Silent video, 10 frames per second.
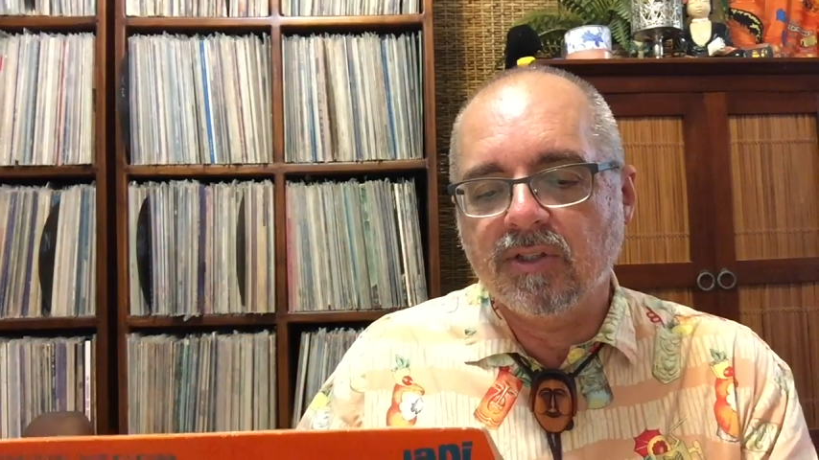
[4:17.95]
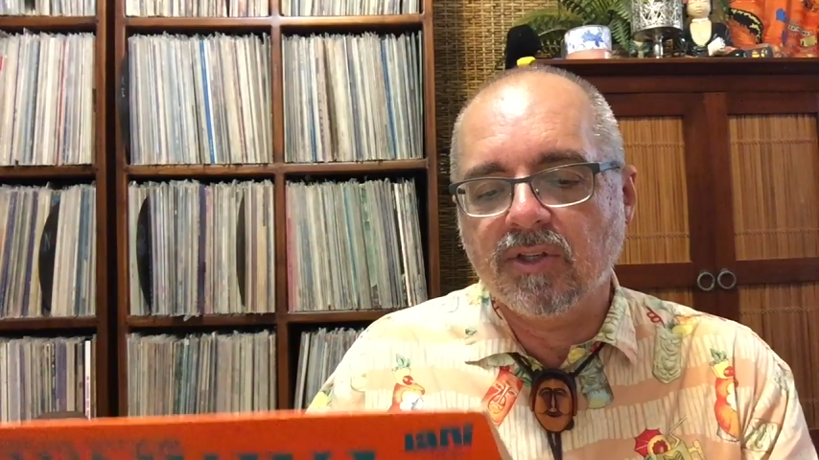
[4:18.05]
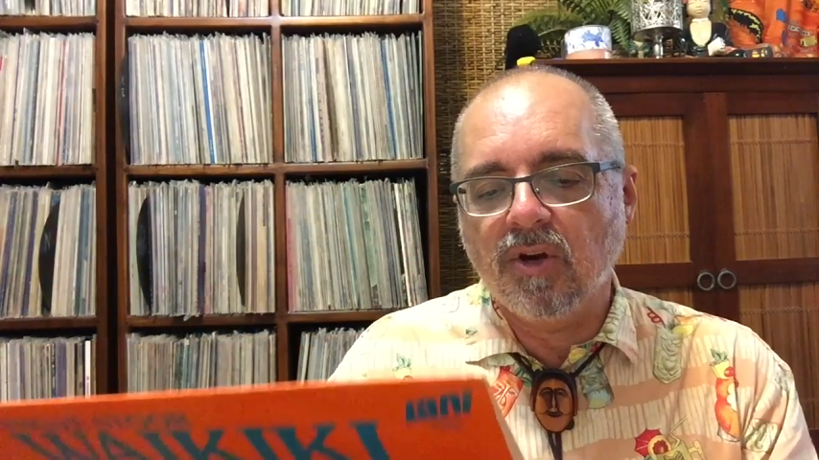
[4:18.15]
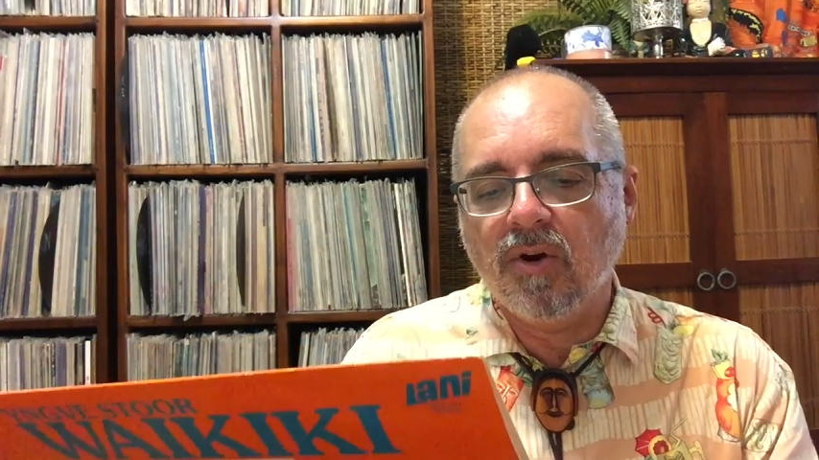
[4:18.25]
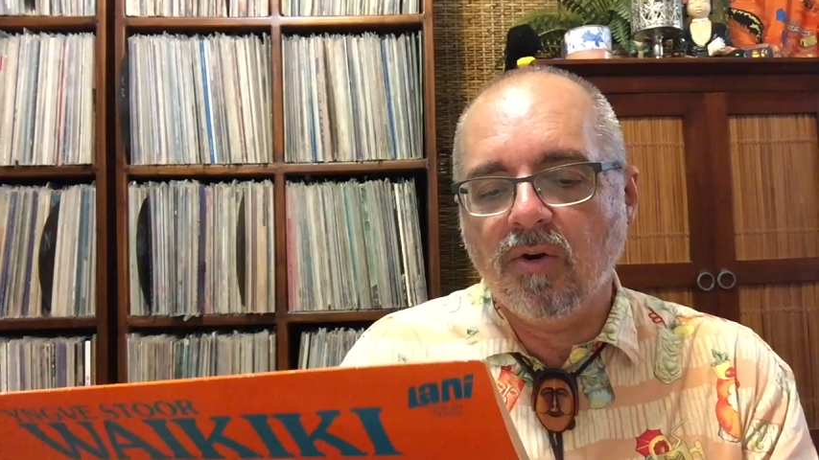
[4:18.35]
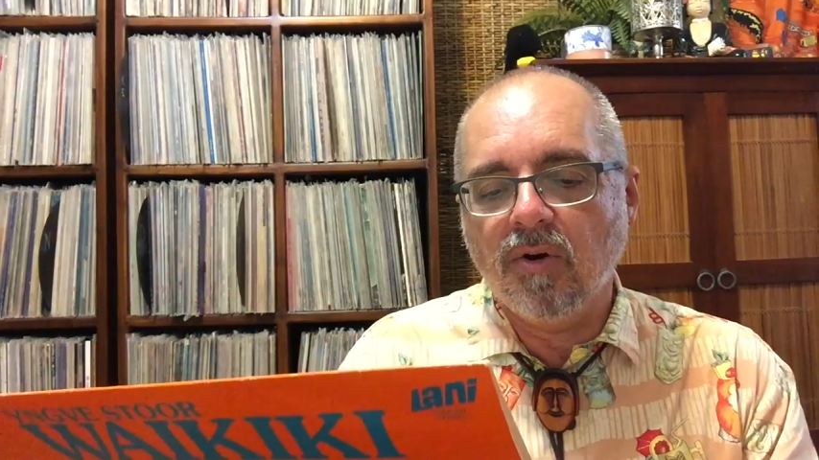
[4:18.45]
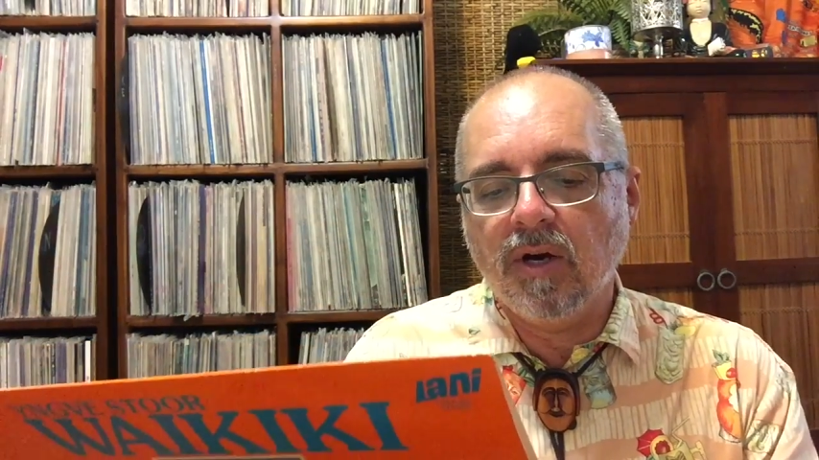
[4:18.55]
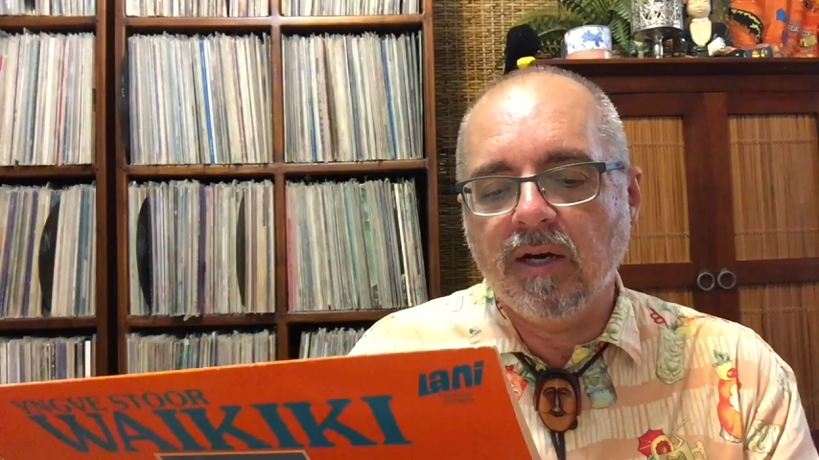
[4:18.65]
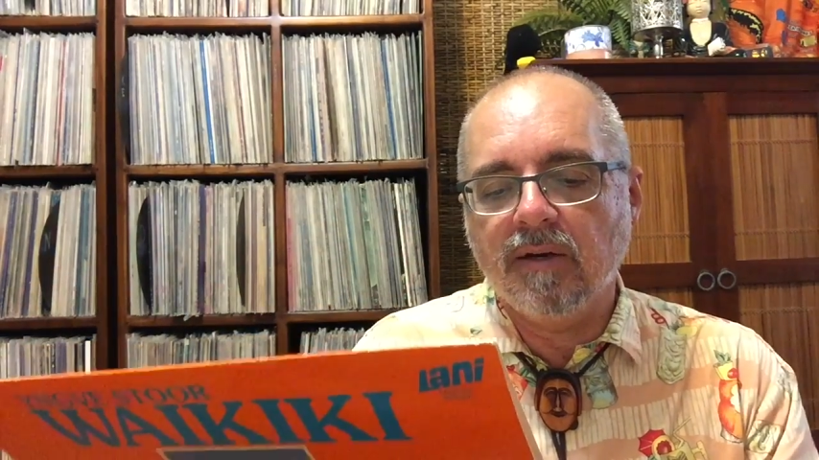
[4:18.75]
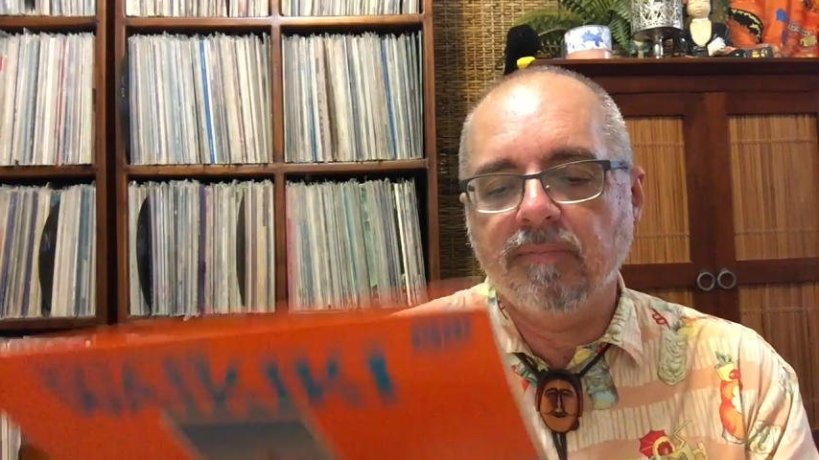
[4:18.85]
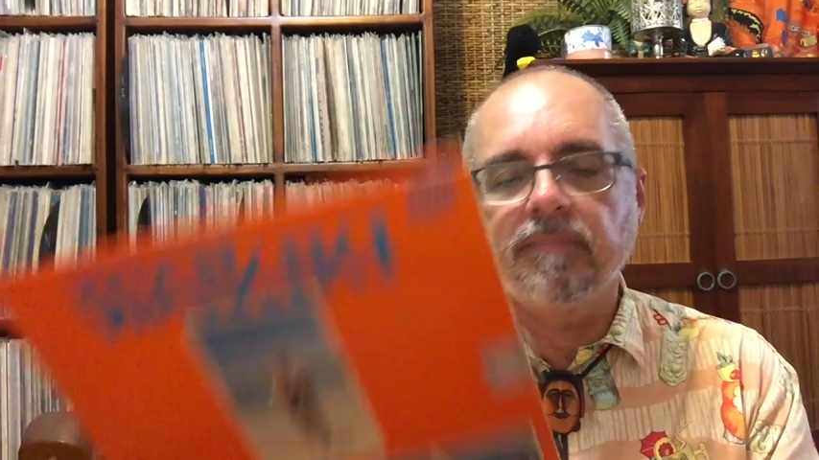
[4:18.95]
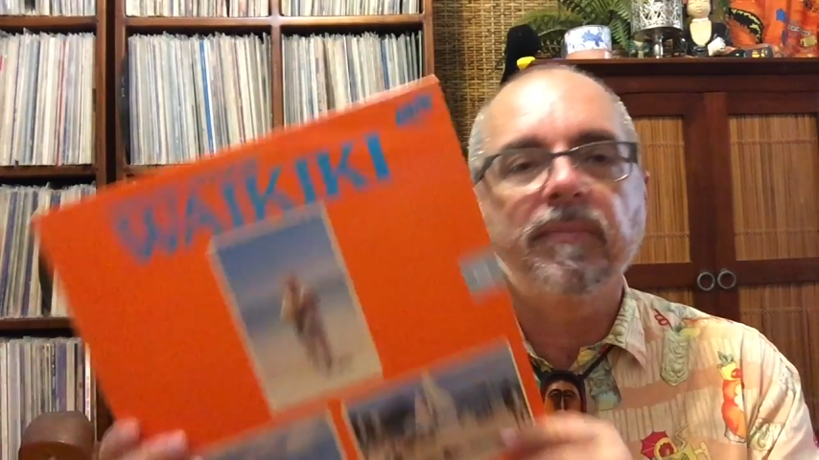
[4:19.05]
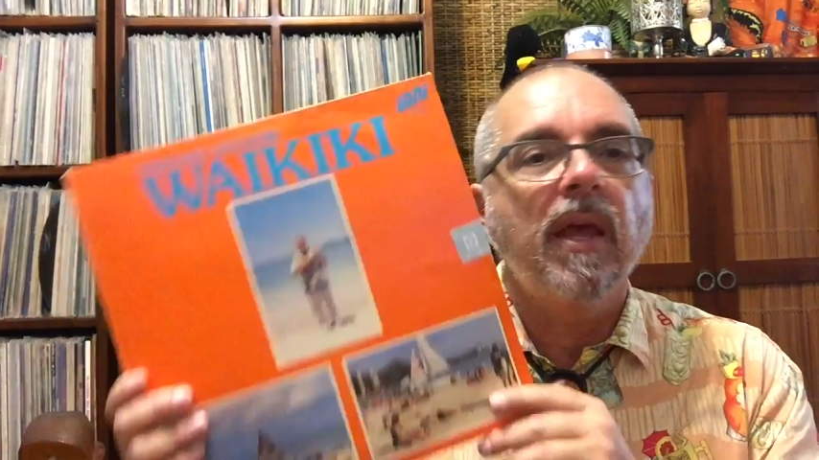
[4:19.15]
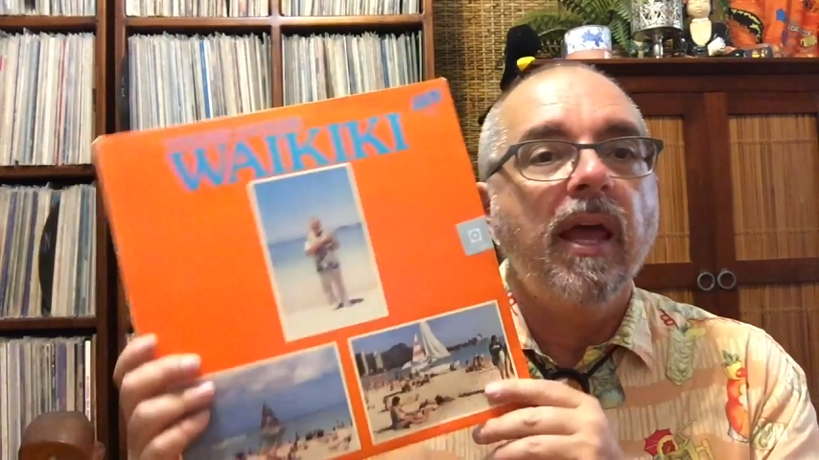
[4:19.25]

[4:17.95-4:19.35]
So um,